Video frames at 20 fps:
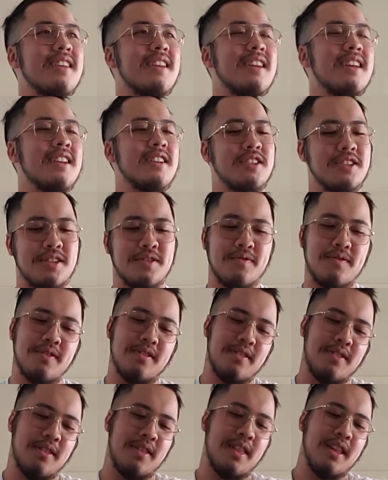And just
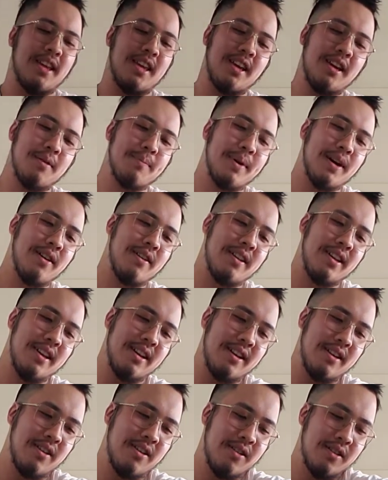thinking about it,
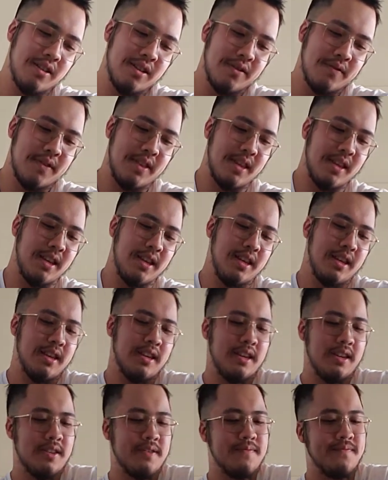all of the
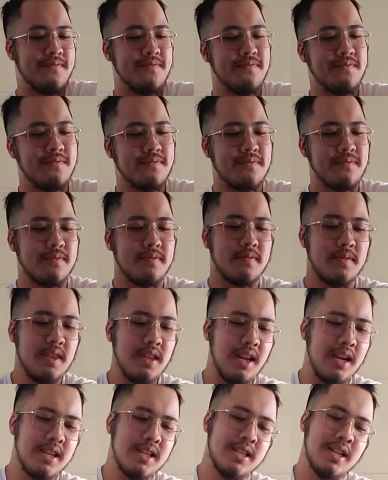
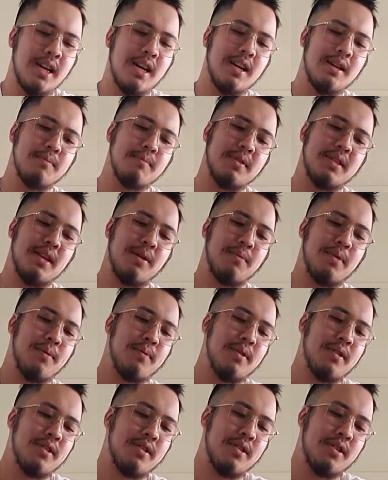times that we
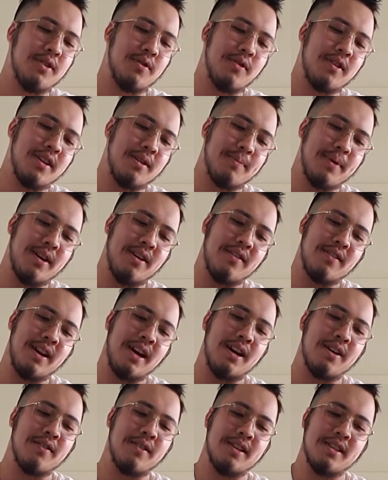would joke about
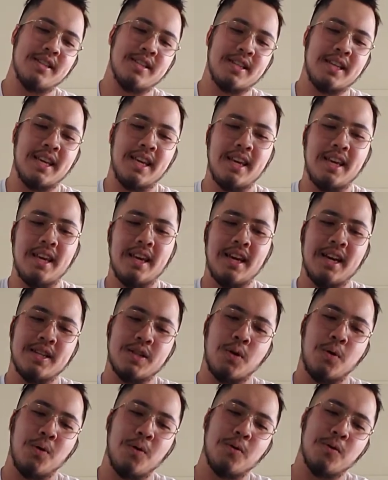how his gi has
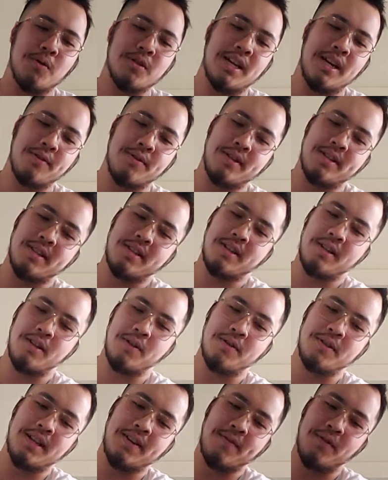holes, how his
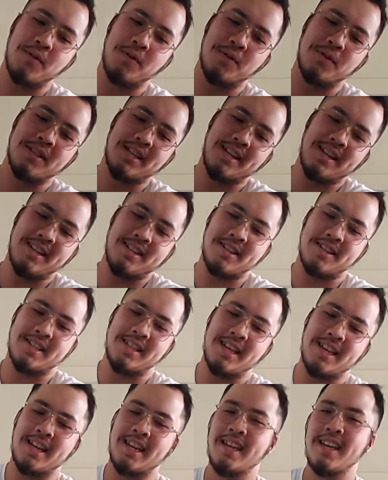clothes have holes, and he's just
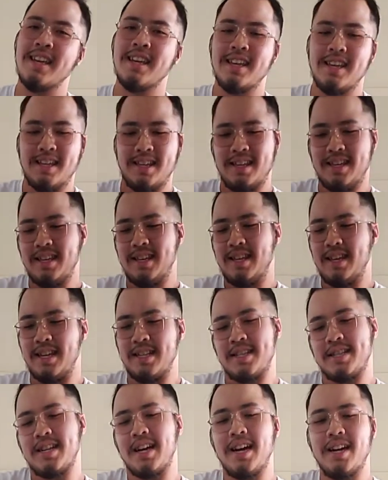like, it's
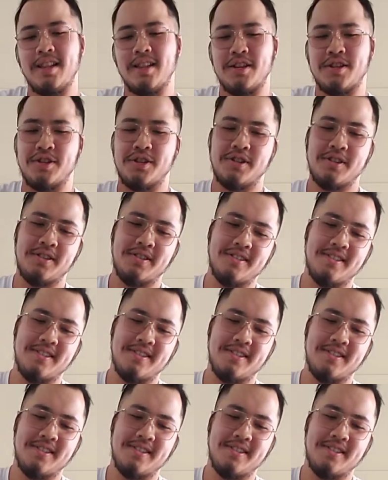stylish.